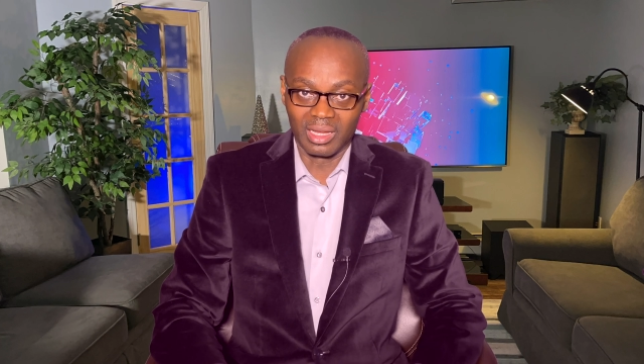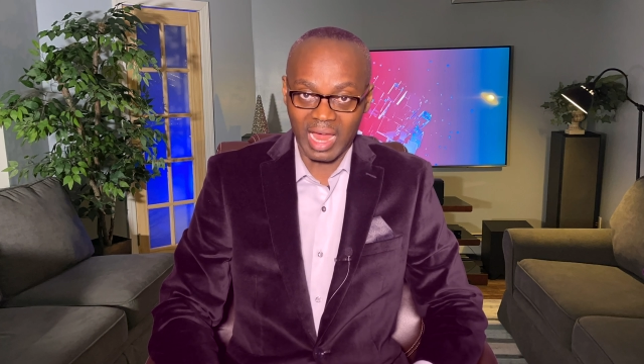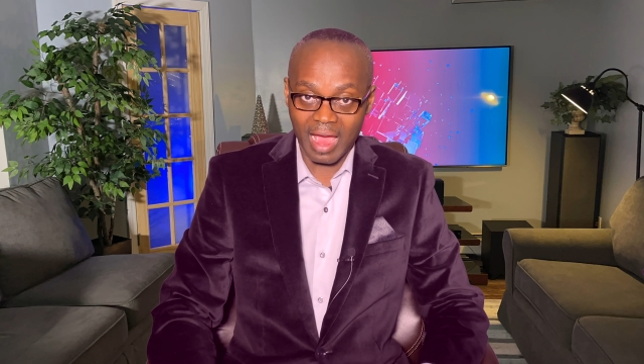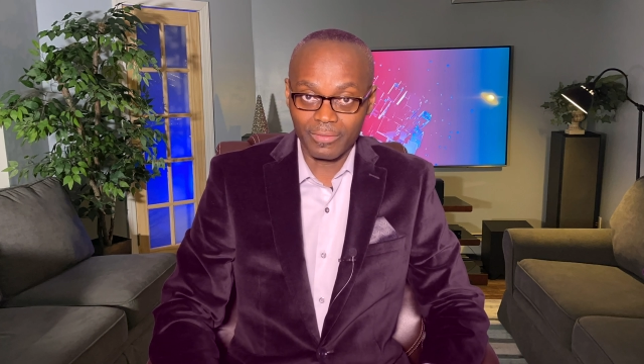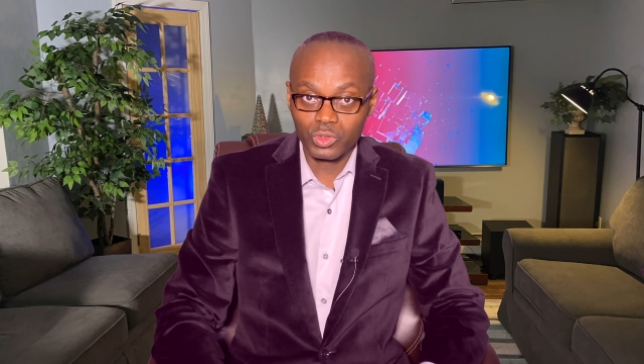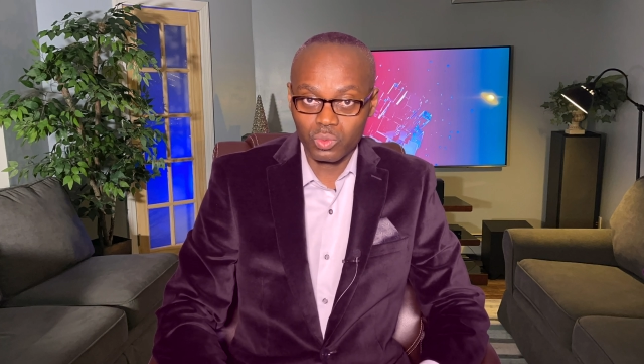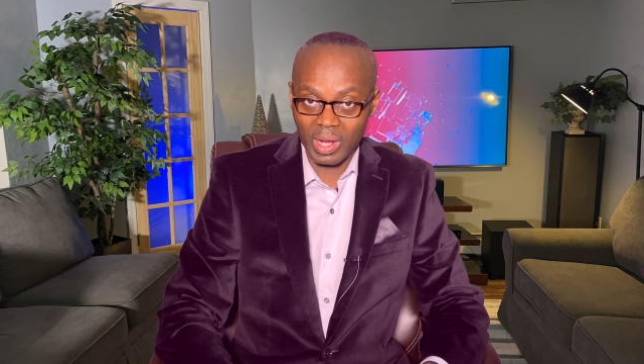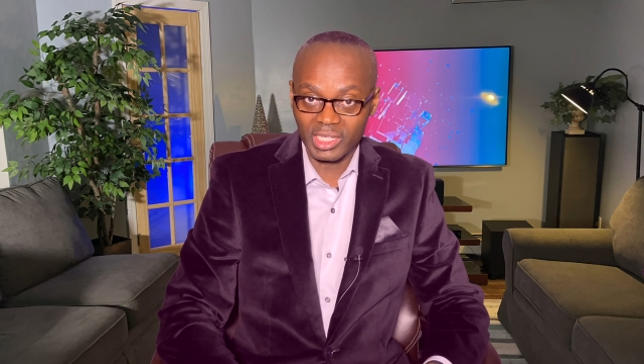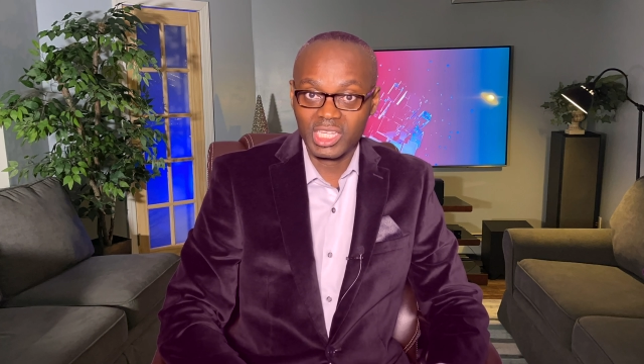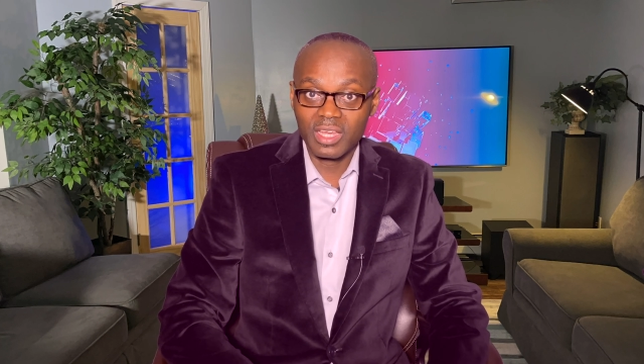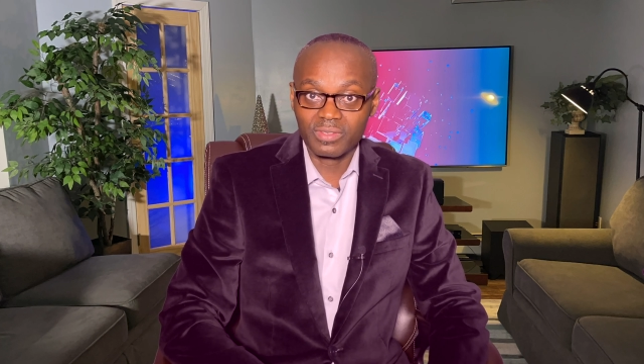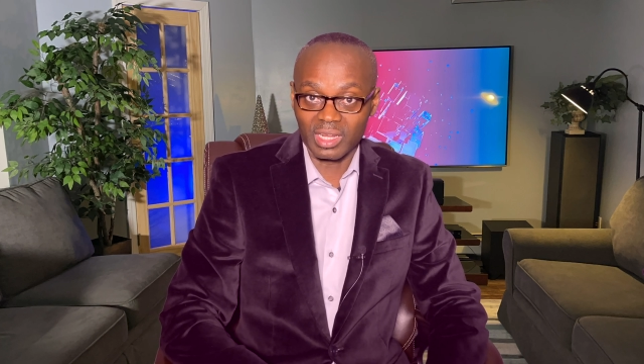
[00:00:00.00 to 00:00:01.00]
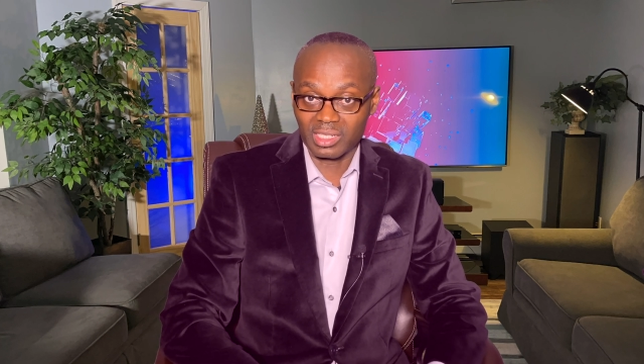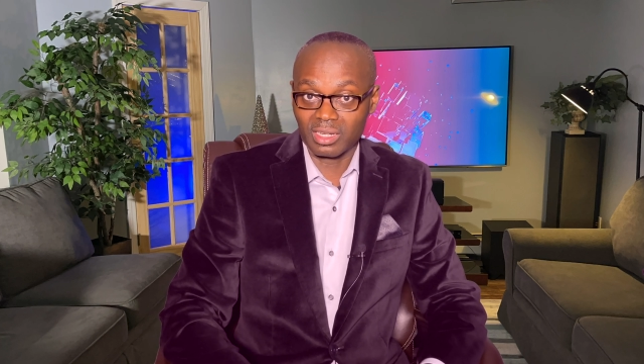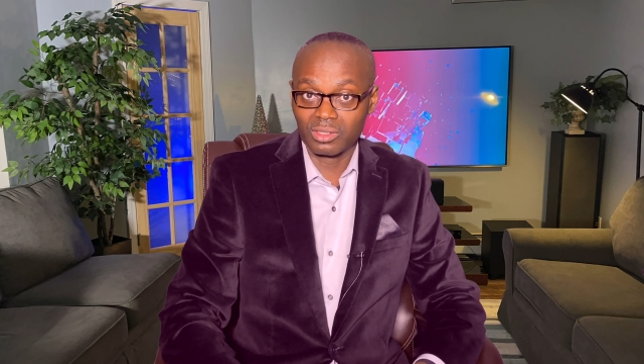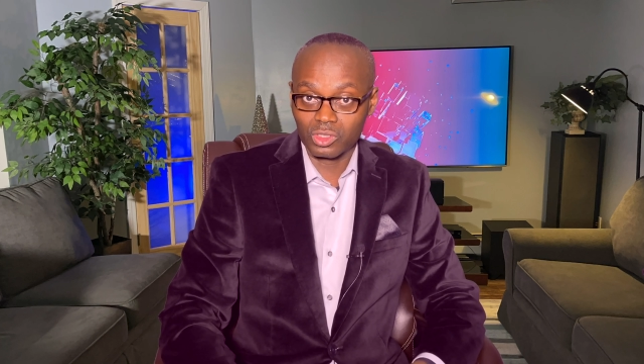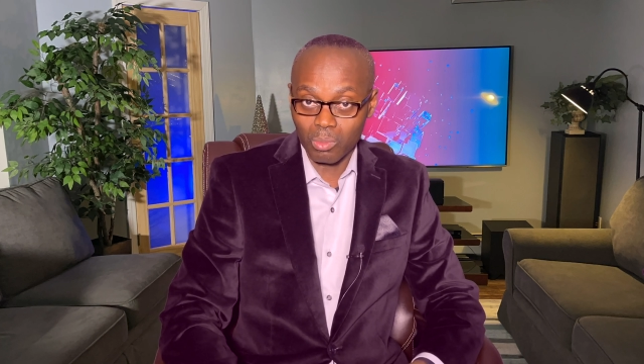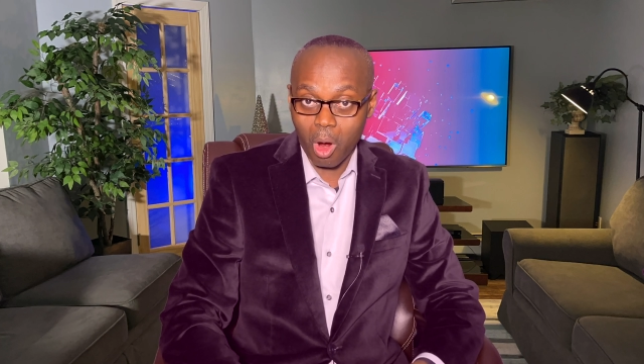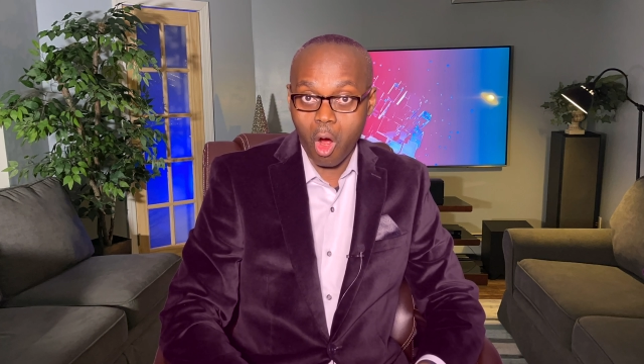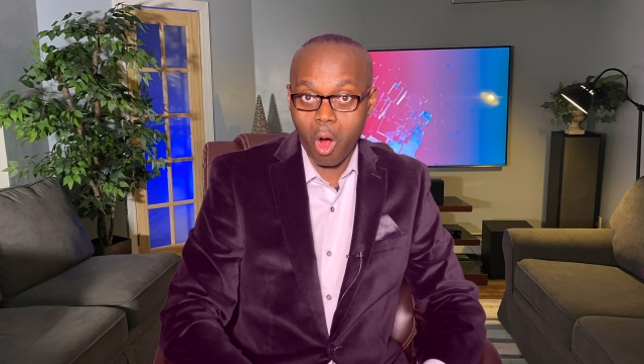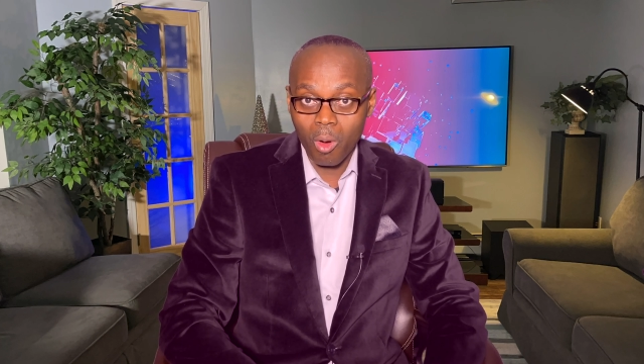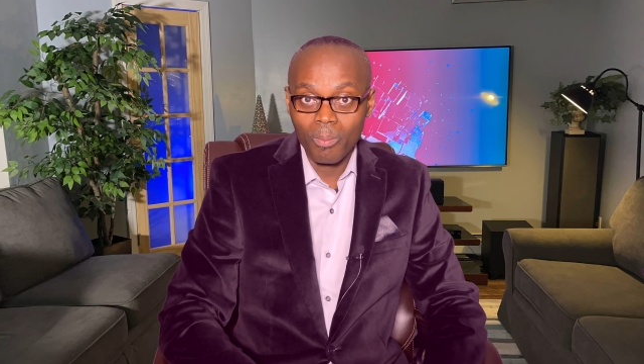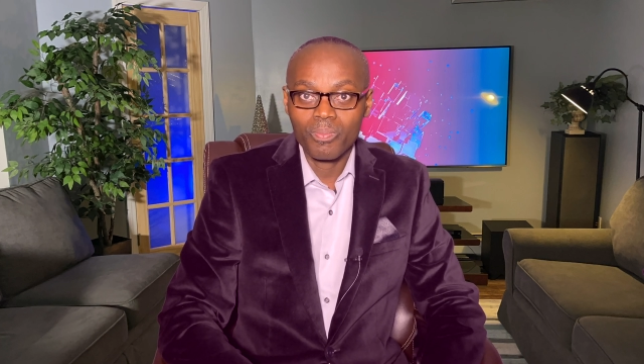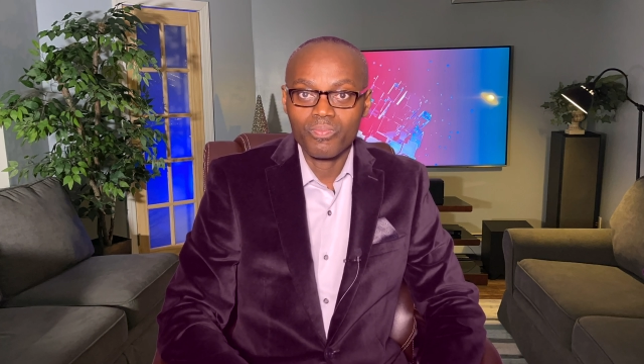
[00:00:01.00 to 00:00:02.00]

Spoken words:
life to achieve certain small,